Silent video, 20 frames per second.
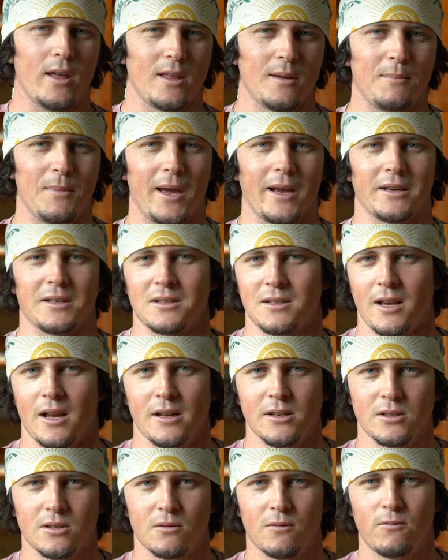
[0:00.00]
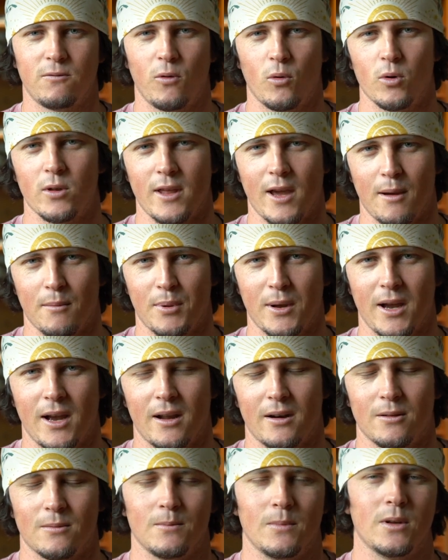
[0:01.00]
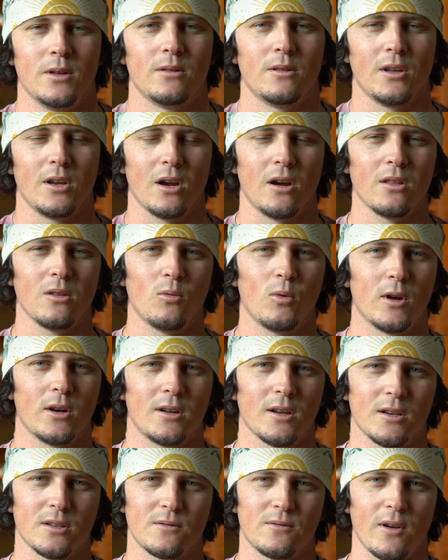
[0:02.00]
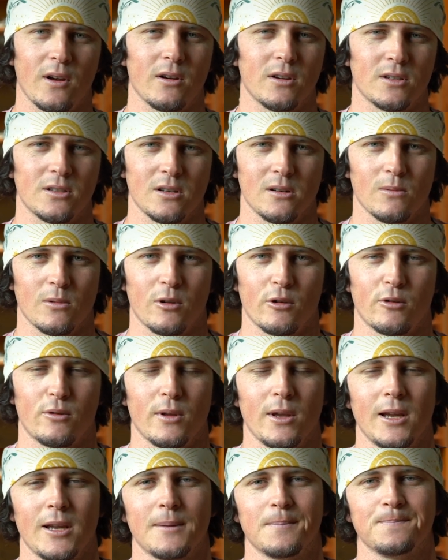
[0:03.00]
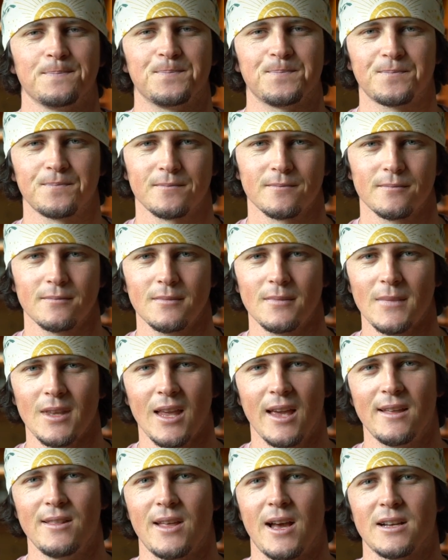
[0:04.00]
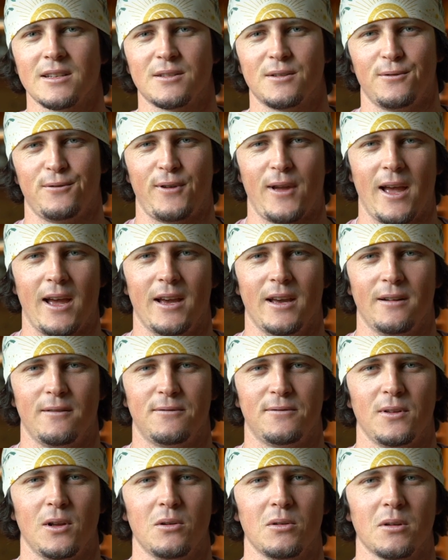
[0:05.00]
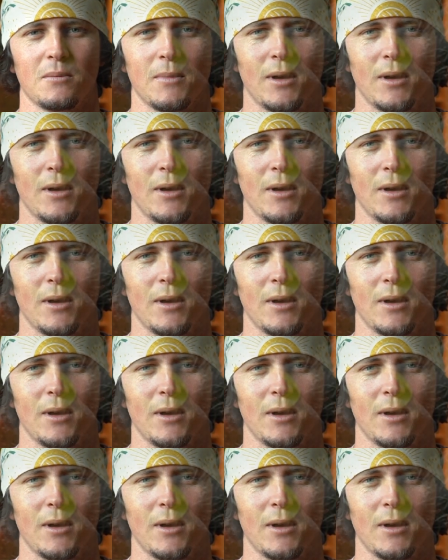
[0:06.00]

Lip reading: that makes sense for that pattern. The other one does a very similar thing, and that's the fathead floating